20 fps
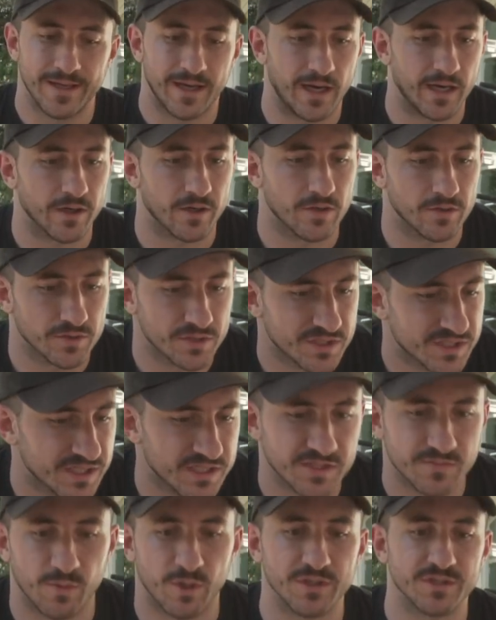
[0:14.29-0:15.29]
I don't know,
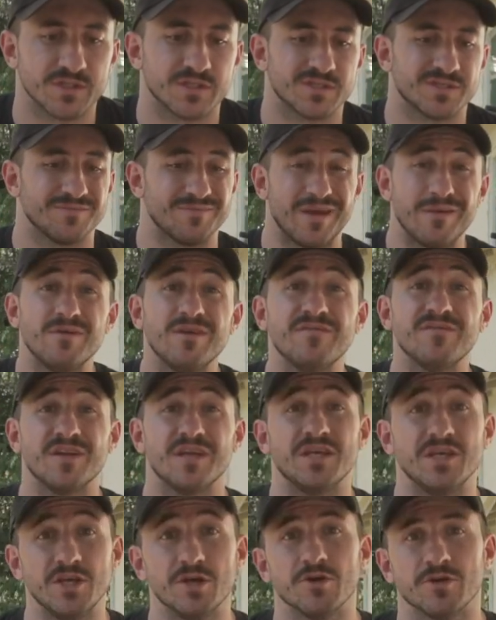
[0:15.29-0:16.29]
six months, maybe even
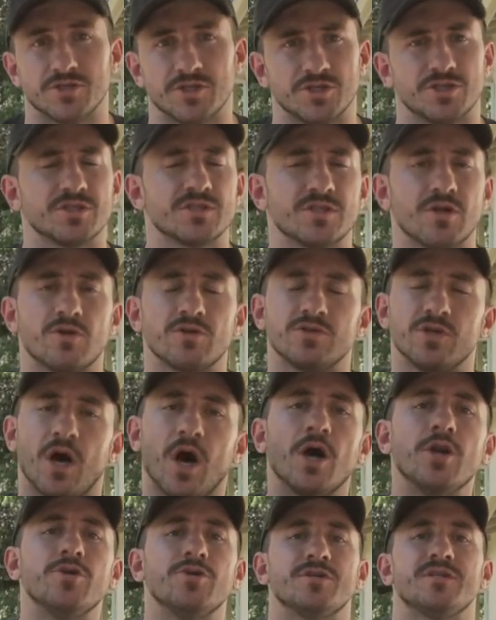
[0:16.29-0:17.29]
a year to just start
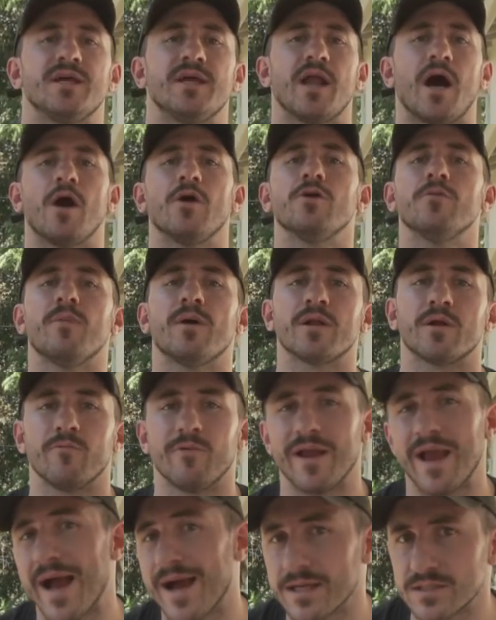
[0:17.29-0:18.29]
to understand how your body
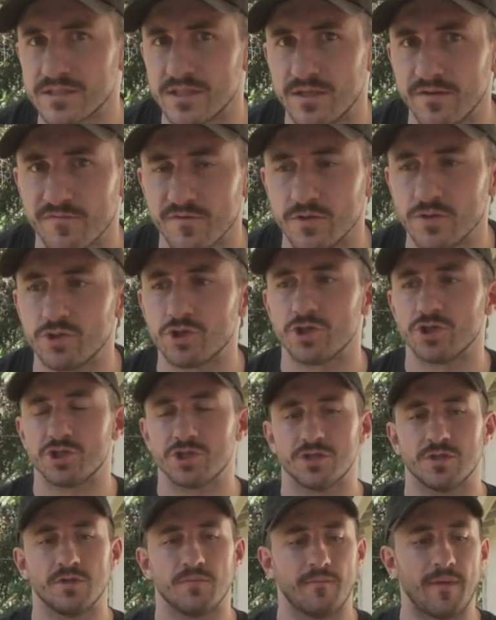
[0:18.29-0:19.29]
reacts to different
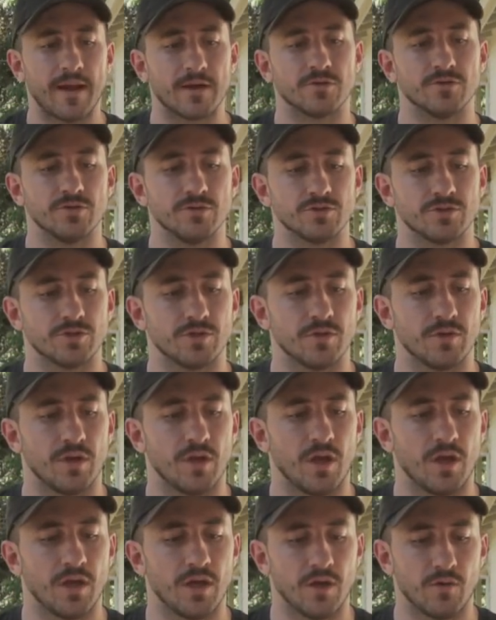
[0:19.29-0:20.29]
nutrition, macronutrient
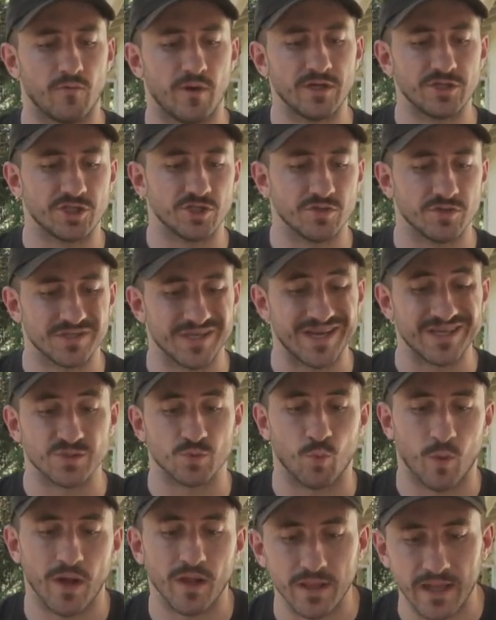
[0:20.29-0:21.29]
uh, ratios,
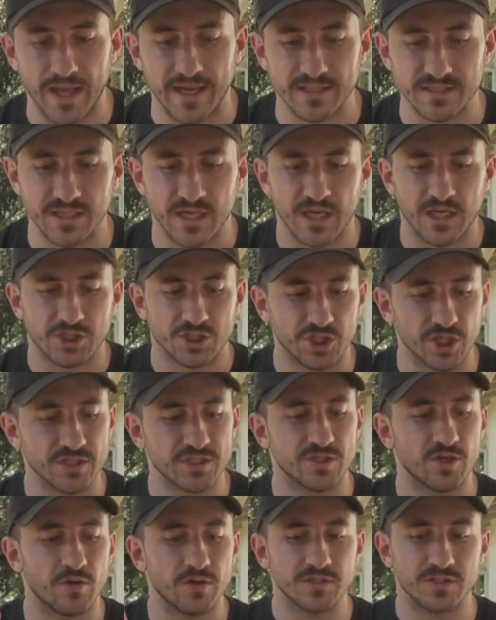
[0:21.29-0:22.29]
as well as
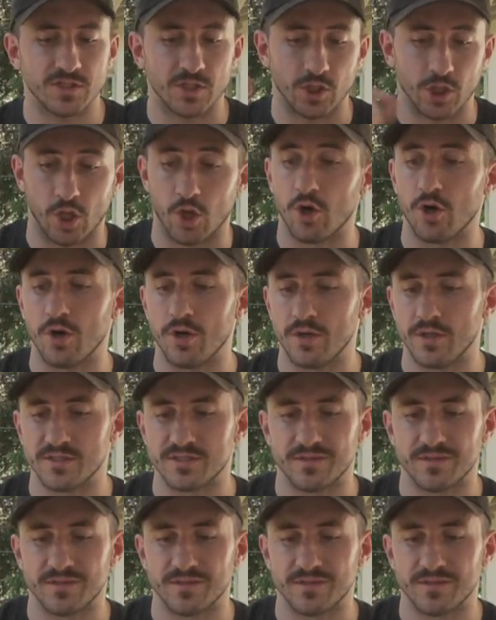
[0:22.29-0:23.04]
just starting to learn.